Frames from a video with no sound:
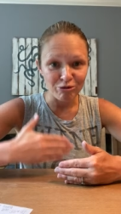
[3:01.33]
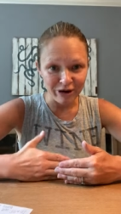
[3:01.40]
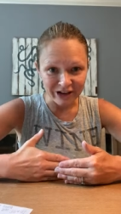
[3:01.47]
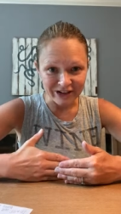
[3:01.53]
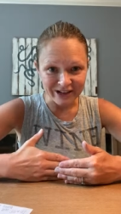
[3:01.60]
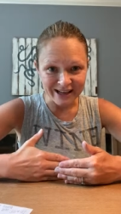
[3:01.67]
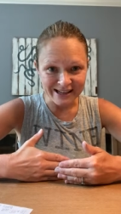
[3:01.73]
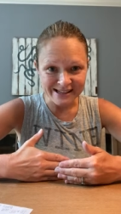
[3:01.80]

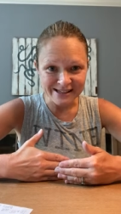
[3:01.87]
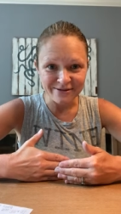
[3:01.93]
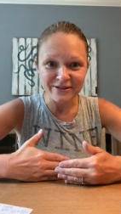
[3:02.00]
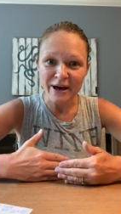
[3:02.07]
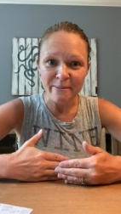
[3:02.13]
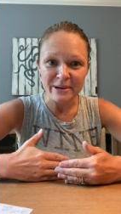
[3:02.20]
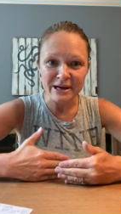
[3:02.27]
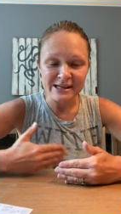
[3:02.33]
realness, if
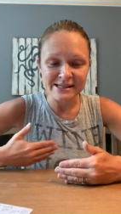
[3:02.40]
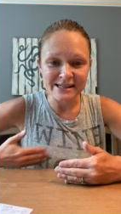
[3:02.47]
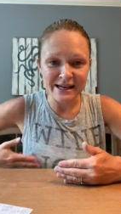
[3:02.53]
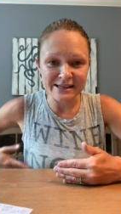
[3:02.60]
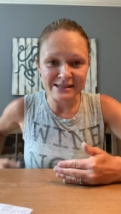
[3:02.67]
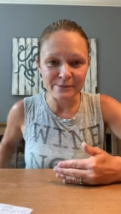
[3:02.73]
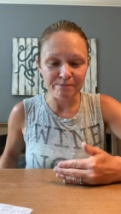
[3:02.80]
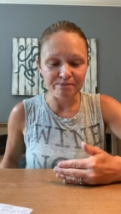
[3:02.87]
that makes
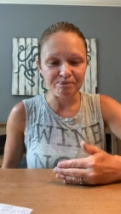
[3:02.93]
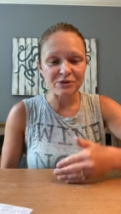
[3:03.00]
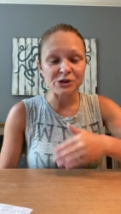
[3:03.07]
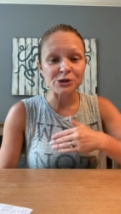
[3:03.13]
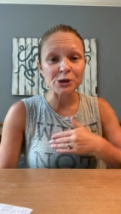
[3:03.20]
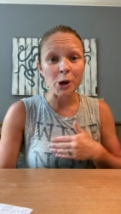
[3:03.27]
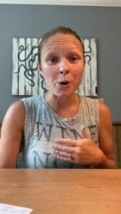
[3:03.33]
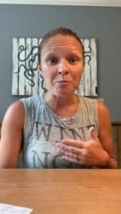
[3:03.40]
sense.
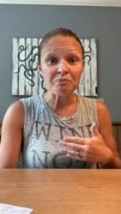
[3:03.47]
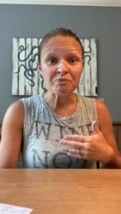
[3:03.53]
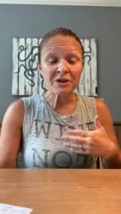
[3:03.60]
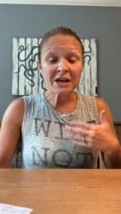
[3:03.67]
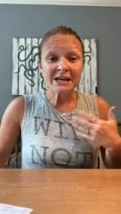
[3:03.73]
So,